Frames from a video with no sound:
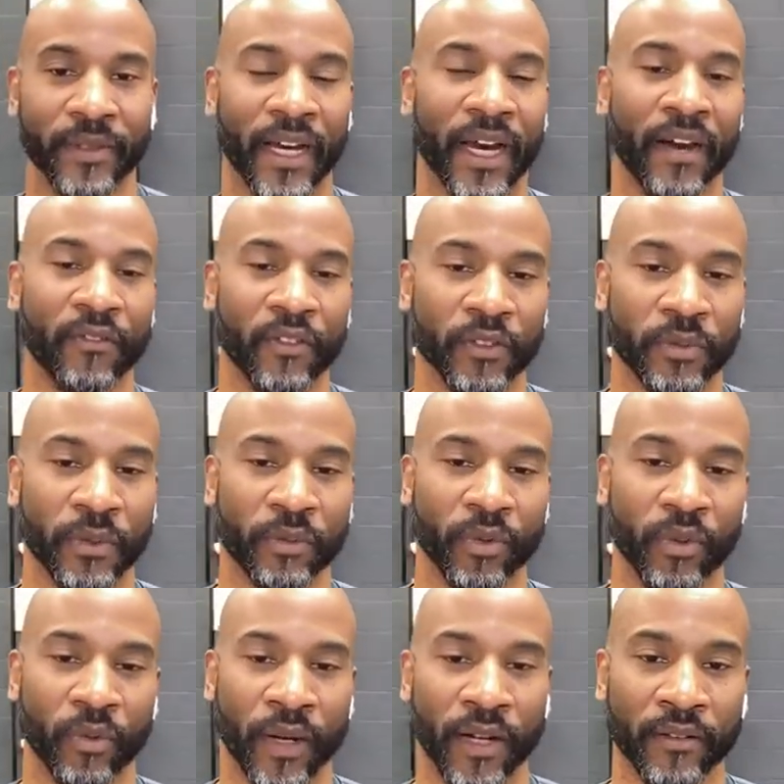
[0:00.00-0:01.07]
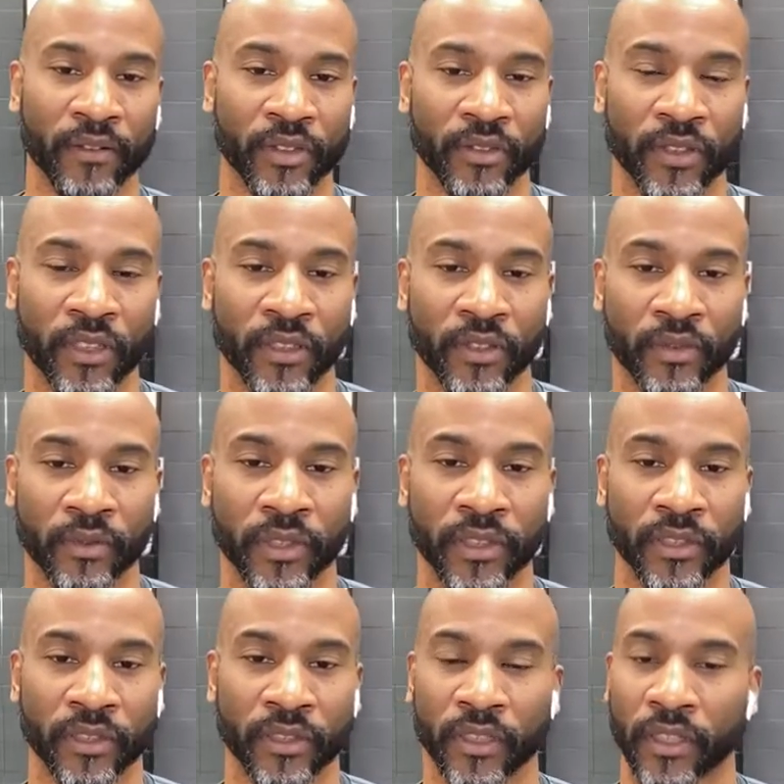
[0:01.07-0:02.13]
Have those people around you that are
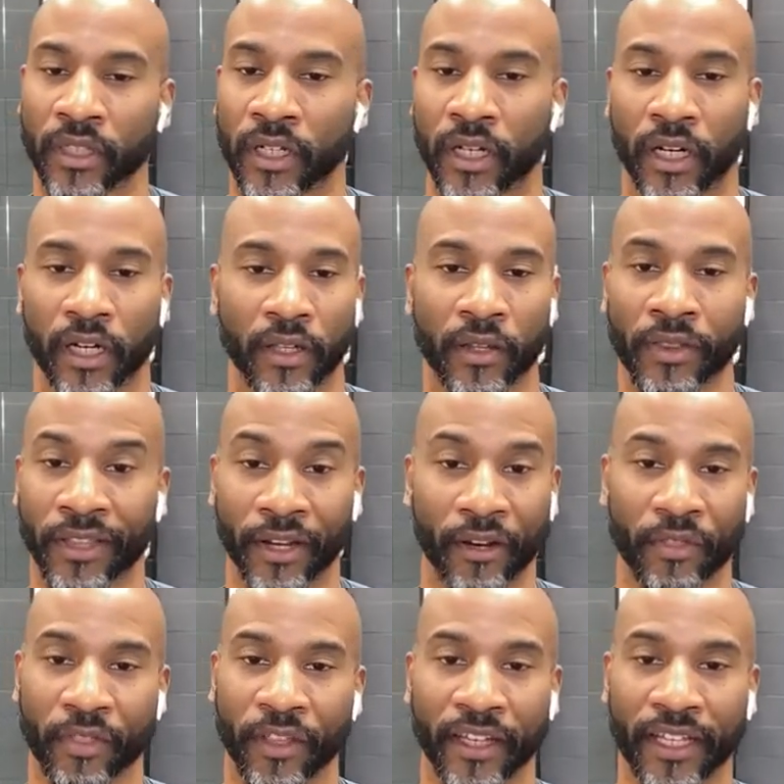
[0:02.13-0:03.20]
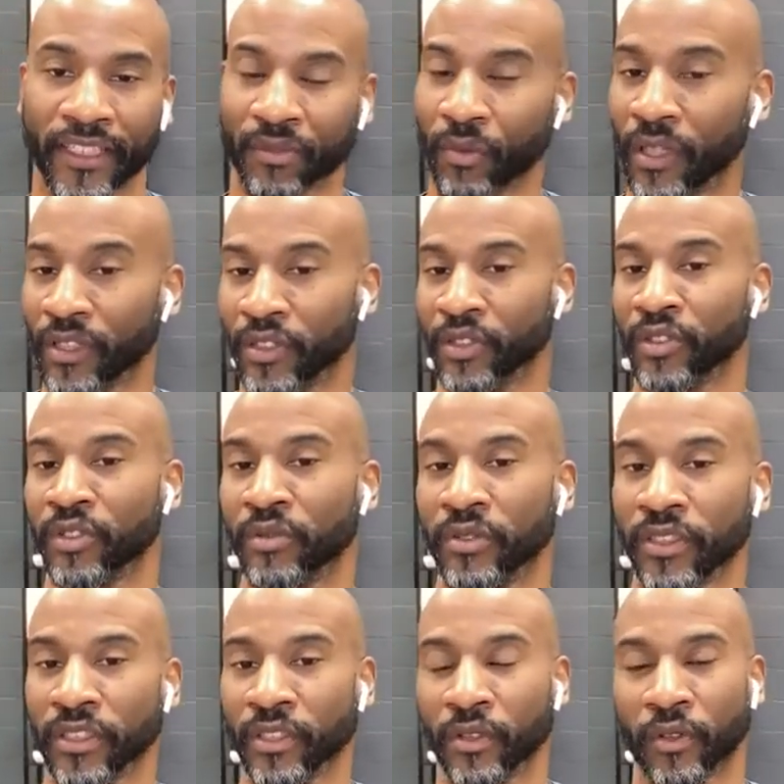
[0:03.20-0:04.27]
doing their thing as well as you're
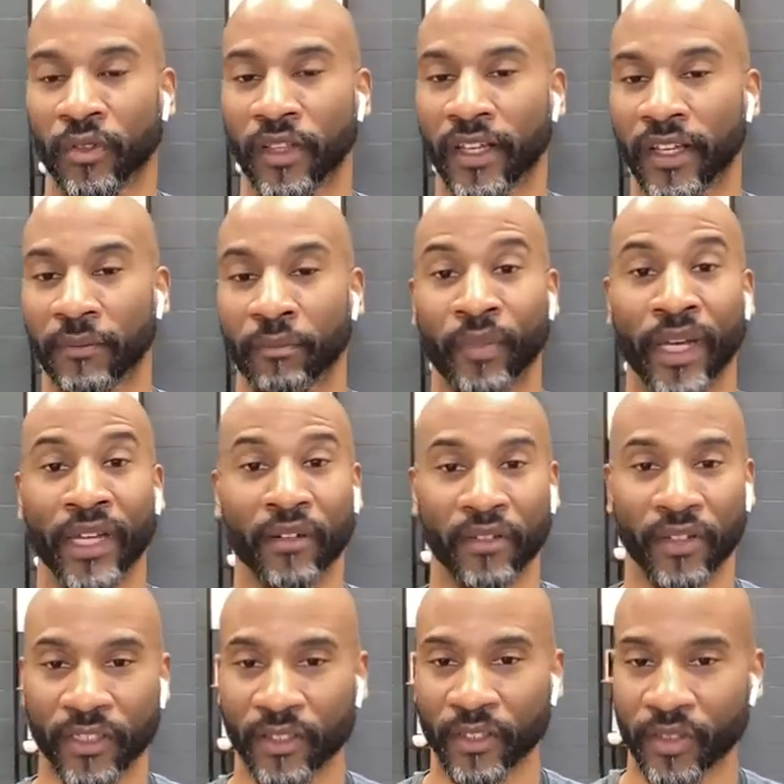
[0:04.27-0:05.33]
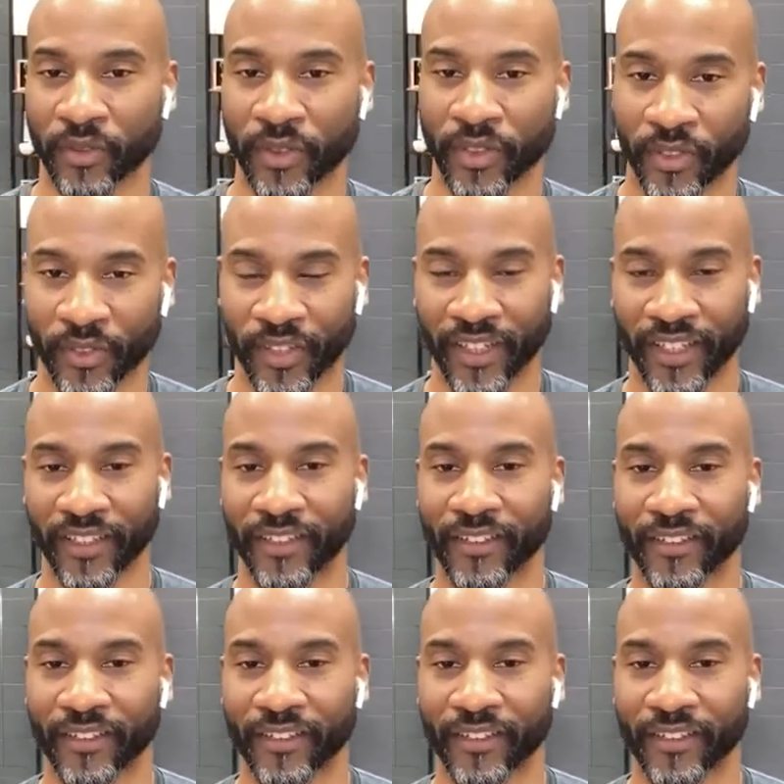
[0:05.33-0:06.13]
doing your thing, better than you're doing your thing.